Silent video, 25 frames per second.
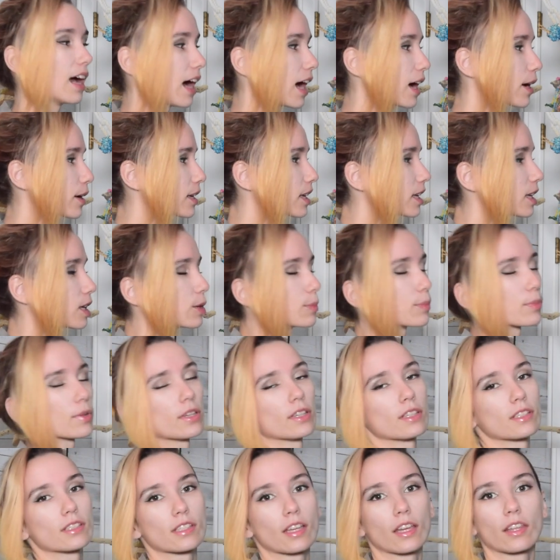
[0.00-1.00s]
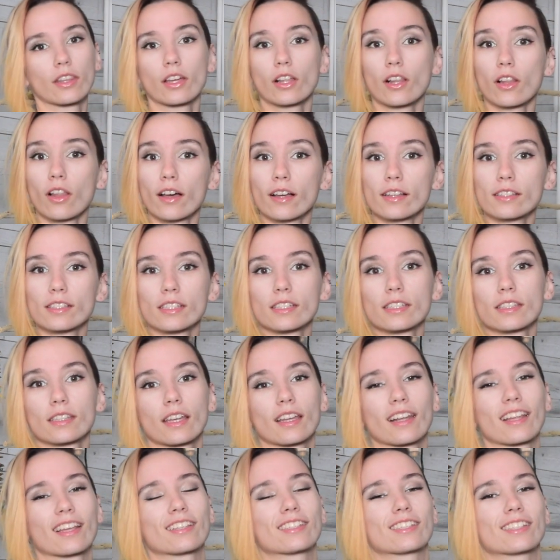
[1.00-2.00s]
I keep inside the closet
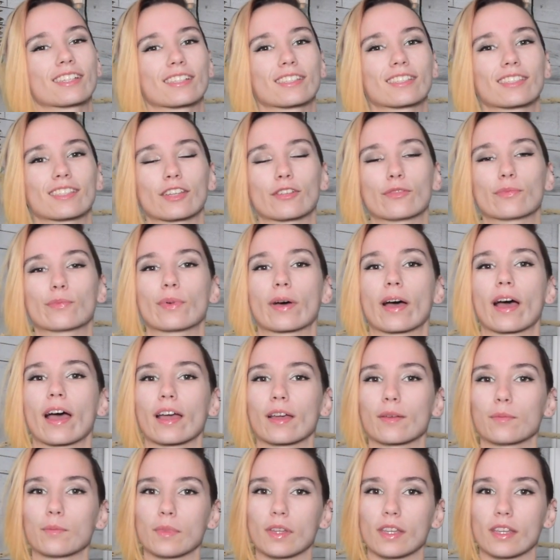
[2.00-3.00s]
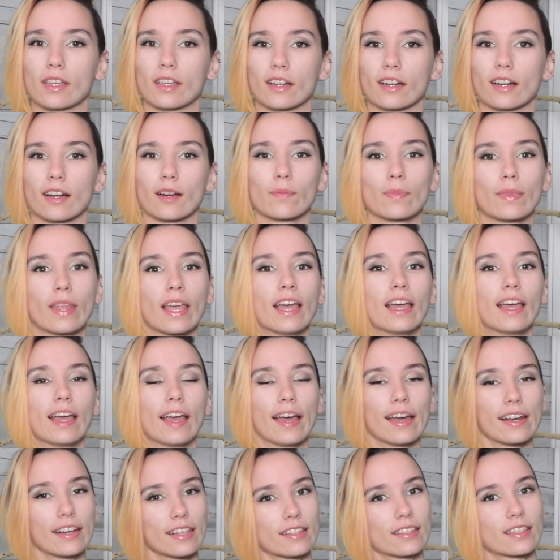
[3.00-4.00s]
that is just sitting behind me here.
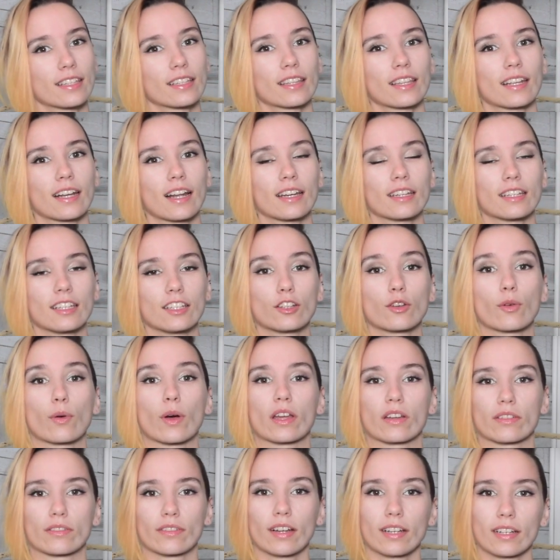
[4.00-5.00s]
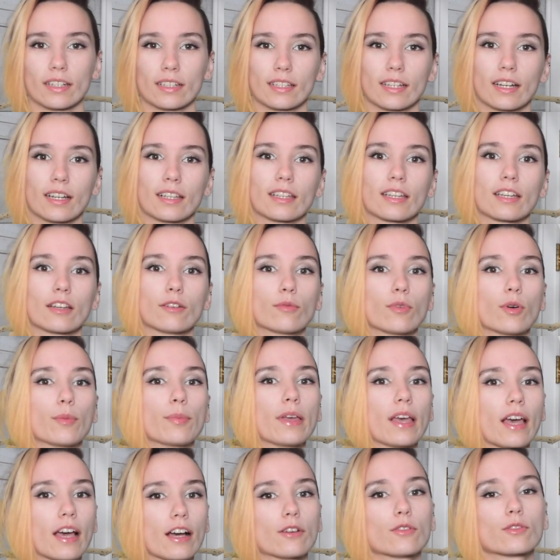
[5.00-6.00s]
Anything that I need quite regularly will
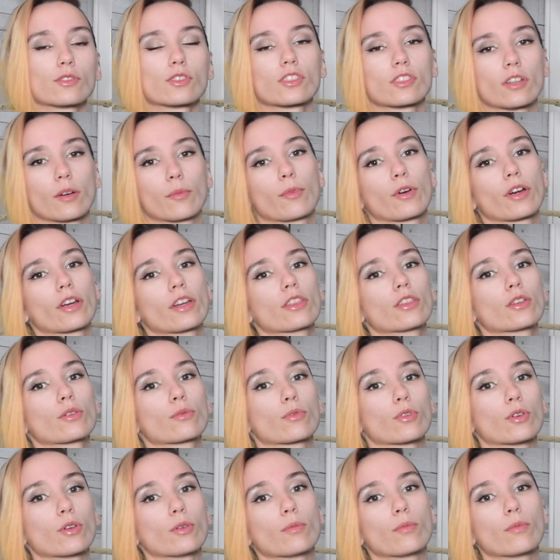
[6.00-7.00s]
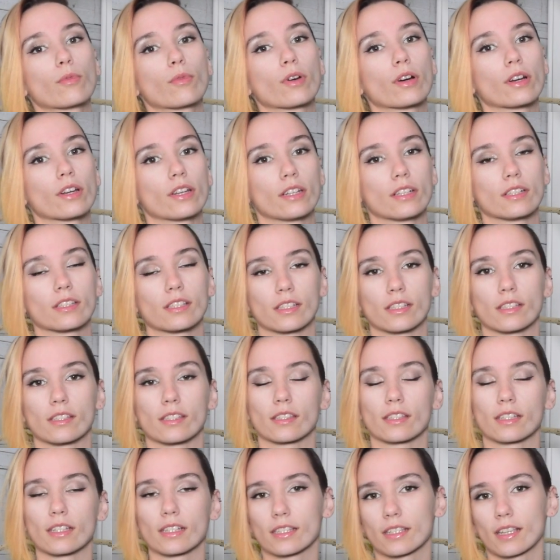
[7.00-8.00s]
be out somewhere in the room where it is
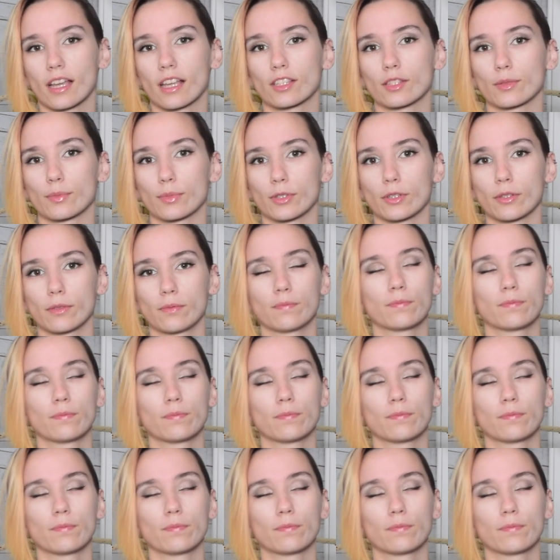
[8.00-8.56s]
easily accessible.